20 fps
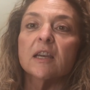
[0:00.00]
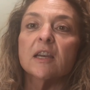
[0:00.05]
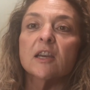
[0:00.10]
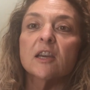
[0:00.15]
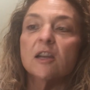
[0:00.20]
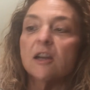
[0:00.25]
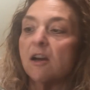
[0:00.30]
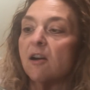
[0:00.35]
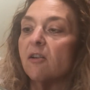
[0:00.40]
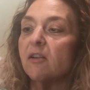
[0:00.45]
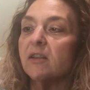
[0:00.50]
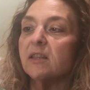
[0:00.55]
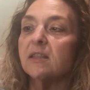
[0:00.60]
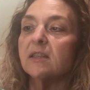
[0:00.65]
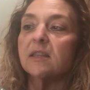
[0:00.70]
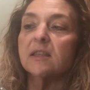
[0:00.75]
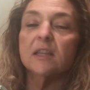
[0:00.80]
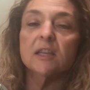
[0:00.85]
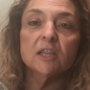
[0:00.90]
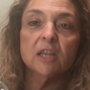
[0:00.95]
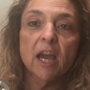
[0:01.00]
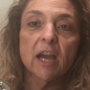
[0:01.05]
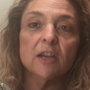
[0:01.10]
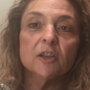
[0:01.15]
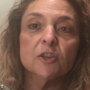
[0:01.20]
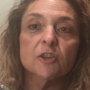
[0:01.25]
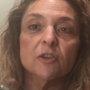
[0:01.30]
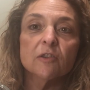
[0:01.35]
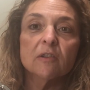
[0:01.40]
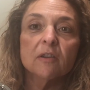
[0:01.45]
you know, it's the
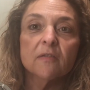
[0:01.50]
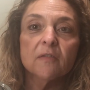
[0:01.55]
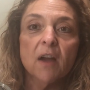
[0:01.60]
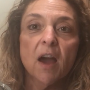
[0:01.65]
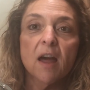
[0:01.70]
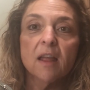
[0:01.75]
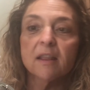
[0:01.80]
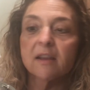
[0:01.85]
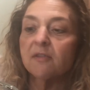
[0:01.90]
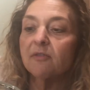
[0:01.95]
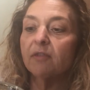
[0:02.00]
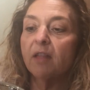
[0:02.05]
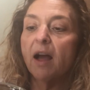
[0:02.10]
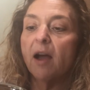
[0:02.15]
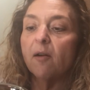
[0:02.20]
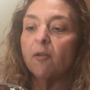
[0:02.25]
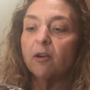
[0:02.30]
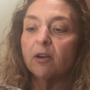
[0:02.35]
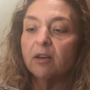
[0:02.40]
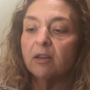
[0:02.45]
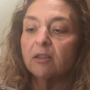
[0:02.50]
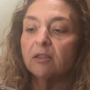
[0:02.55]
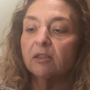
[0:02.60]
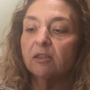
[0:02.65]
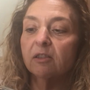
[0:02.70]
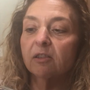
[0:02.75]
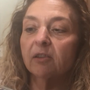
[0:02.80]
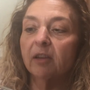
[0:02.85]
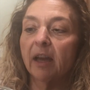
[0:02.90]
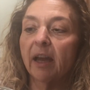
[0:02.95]
texture of cauliflower,
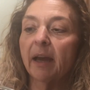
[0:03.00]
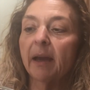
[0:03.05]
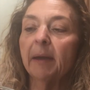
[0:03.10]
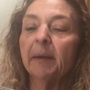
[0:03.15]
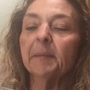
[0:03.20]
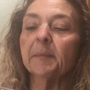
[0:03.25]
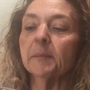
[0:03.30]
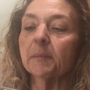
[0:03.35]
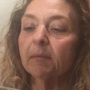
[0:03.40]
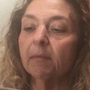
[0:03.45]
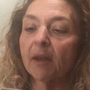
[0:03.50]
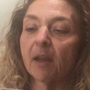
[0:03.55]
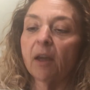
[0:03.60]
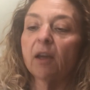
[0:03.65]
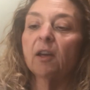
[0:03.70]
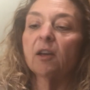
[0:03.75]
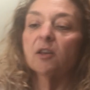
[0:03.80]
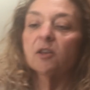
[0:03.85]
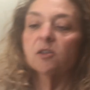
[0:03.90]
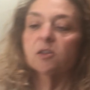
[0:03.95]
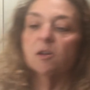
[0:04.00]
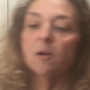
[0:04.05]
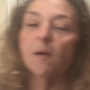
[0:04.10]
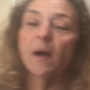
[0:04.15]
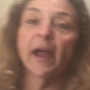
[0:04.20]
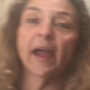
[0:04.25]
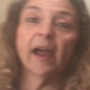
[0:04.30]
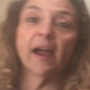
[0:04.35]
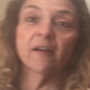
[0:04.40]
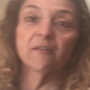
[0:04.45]
okay? So
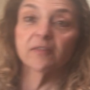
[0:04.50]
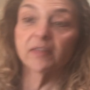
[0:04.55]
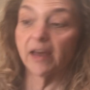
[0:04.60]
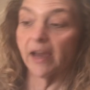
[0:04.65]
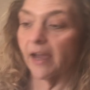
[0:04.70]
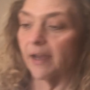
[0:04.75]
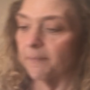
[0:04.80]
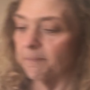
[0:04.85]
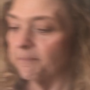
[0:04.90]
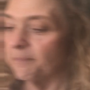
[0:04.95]
I have that.